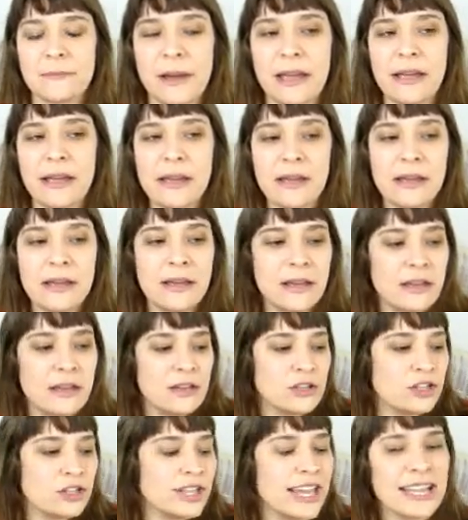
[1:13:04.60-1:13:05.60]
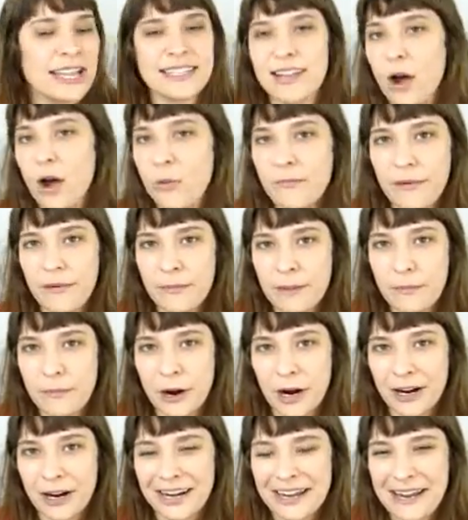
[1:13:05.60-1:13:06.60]
but she gets home from the
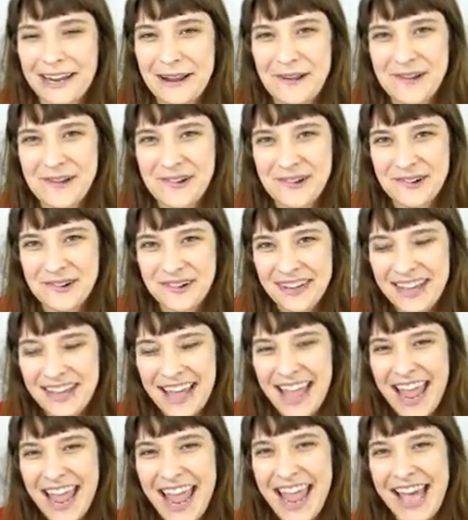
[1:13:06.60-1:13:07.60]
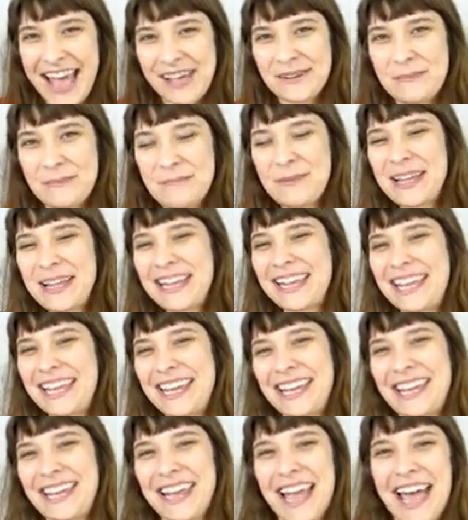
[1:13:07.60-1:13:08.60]
party and
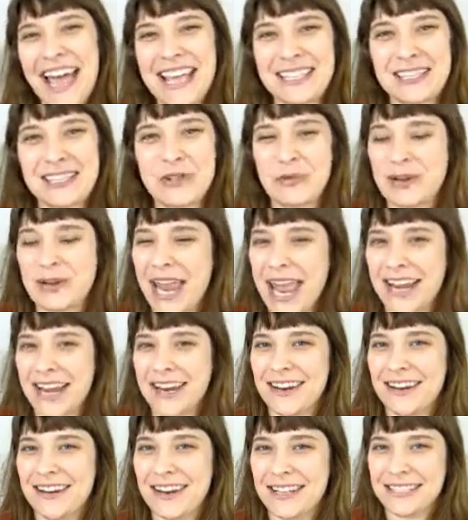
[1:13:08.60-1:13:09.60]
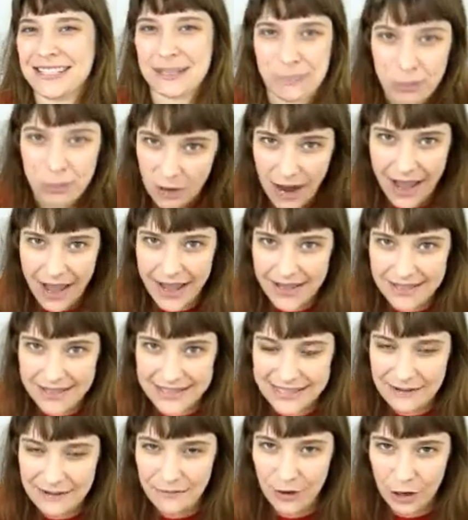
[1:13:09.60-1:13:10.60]
Billy has created a
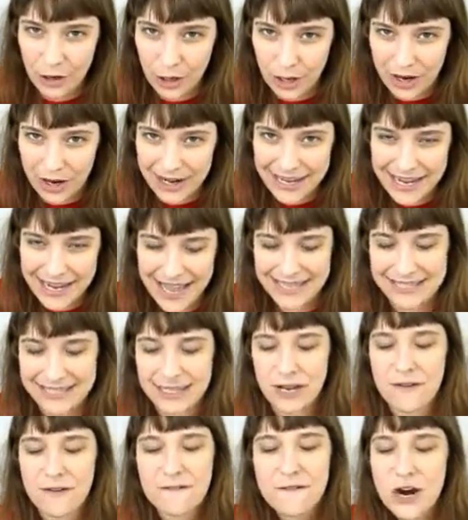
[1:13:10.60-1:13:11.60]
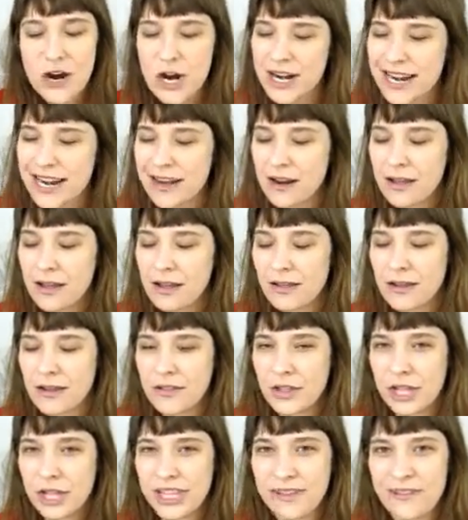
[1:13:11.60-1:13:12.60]
surprise for her. He has converted
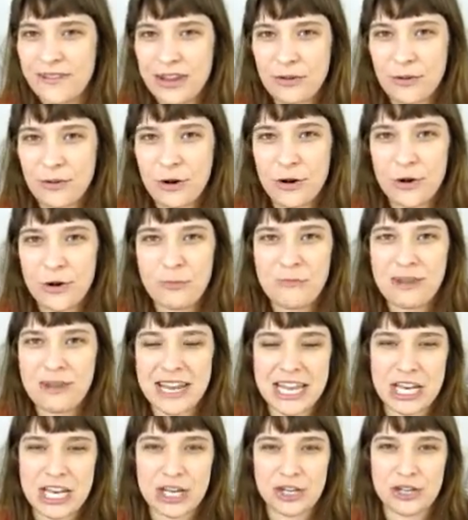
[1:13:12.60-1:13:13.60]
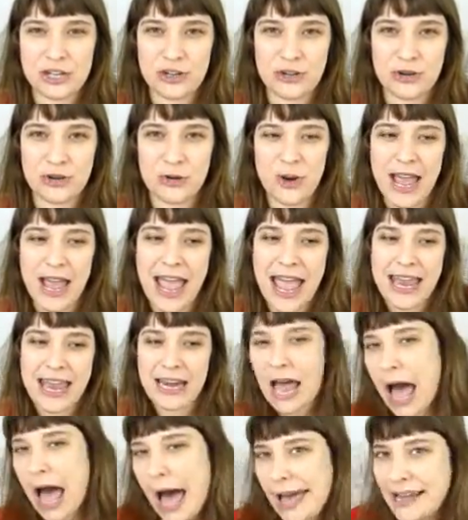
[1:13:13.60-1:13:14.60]
the living room into
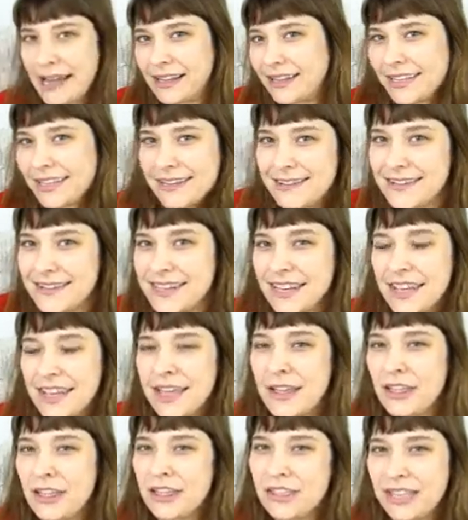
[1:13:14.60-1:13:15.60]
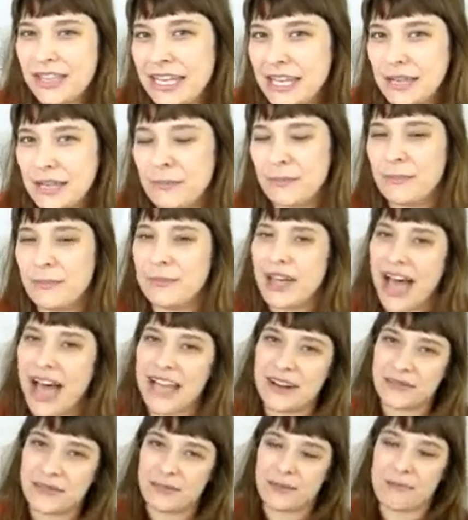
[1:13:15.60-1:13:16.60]
an island theme,
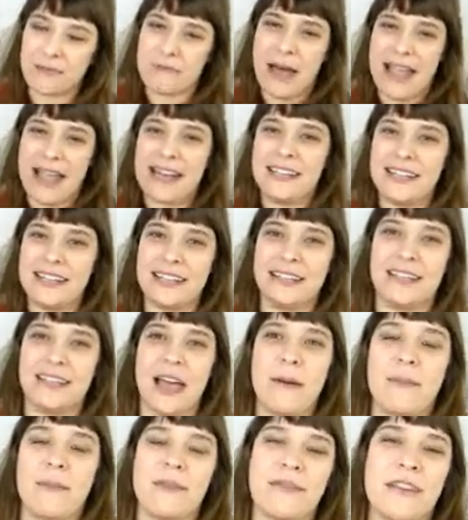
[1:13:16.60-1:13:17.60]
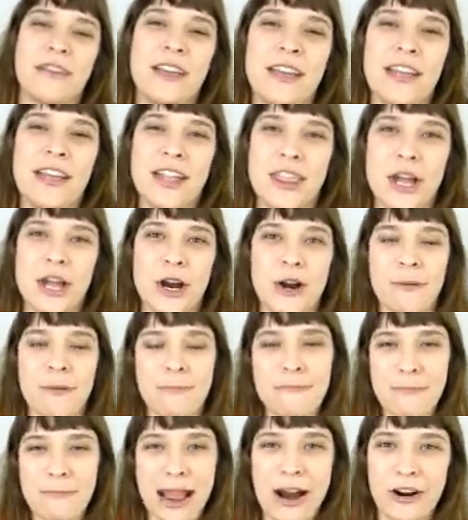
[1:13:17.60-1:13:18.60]
kind of reminding them of their
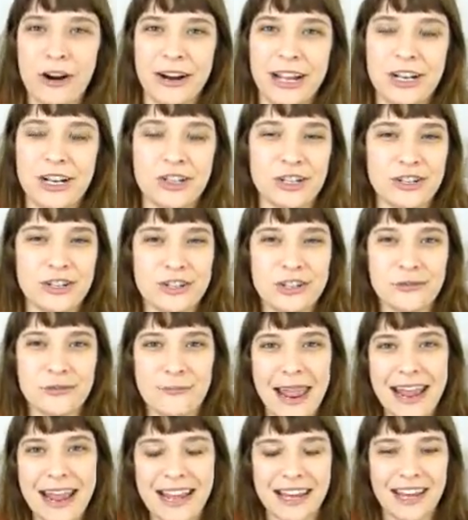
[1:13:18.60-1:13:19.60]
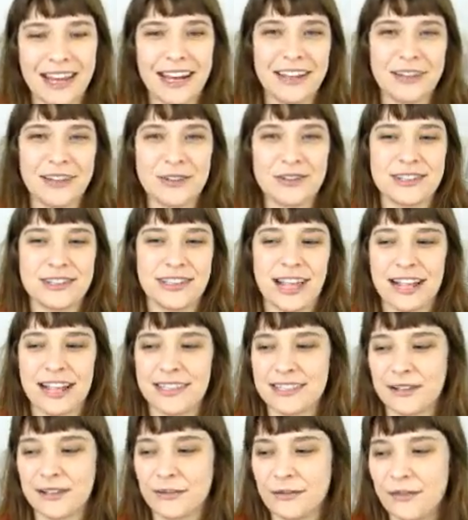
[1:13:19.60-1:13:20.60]
marriage in Jamaica. There's
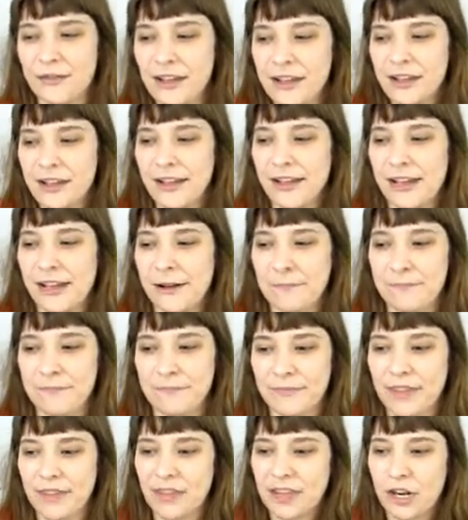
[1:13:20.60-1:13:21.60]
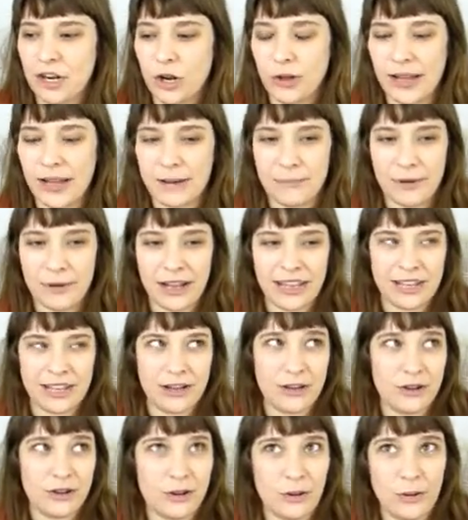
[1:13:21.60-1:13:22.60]
lots of, um, you know, like
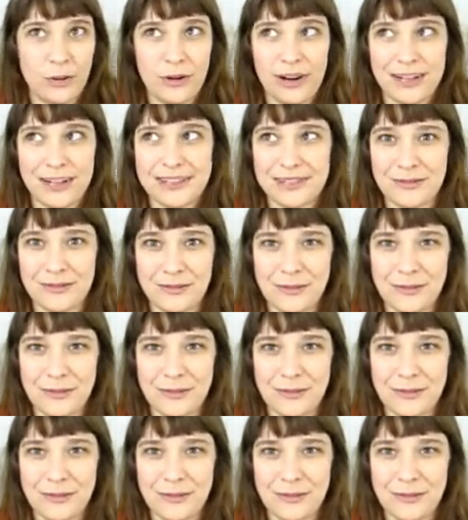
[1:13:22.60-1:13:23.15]
probably coconuts and